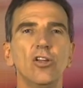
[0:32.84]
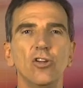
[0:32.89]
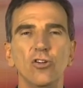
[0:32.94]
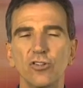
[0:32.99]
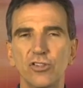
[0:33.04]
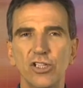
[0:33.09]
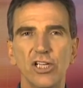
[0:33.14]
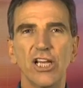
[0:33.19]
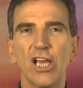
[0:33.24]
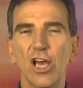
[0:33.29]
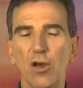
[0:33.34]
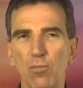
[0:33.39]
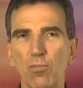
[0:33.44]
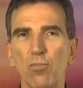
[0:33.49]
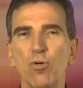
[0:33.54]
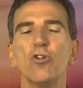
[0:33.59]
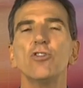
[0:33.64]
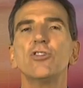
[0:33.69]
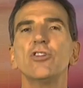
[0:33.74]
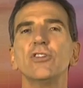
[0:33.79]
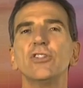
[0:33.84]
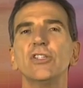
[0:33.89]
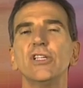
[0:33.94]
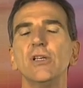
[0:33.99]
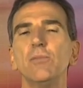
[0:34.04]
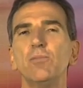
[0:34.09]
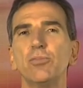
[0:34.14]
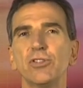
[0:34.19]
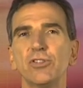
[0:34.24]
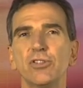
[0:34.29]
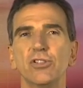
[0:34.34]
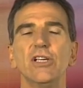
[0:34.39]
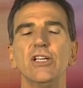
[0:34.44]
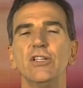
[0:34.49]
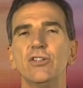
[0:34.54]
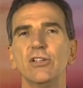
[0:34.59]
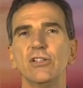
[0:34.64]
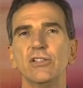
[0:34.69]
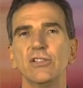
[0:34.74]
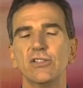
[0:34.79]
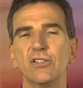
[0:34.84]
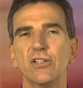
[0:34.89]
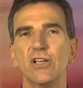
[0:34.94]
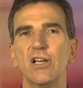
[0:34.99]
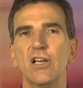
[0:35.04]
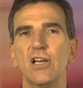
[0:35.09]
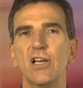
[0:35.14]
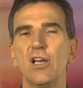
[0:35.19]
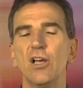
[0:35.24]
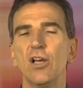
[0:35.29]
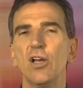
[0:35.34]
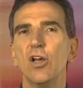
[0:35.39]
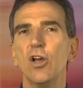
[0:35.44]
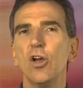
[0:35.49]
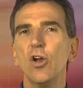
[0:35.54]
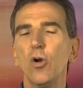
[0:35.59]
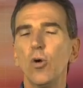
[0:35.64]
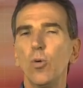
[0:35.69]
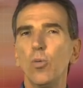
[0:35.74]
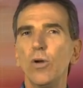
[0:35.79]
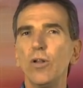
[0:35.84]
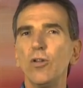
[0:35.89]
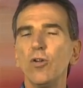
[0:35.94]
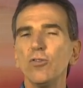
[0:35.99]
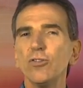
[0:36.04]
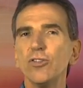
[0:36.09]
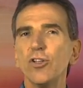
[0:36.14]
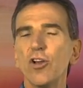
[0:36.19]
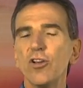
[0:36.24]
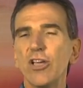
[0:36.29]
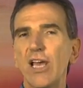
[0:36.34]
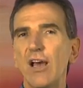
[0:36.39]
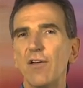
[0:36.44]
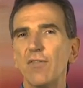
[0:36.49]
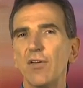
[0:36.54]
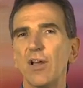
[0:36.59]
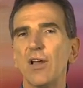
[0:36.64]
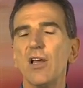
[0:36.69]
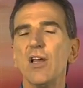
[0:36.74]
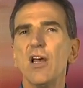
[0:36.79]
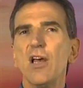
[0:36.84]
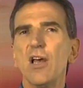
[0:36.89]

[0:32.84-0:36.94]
using emergency procedures. We'll also cover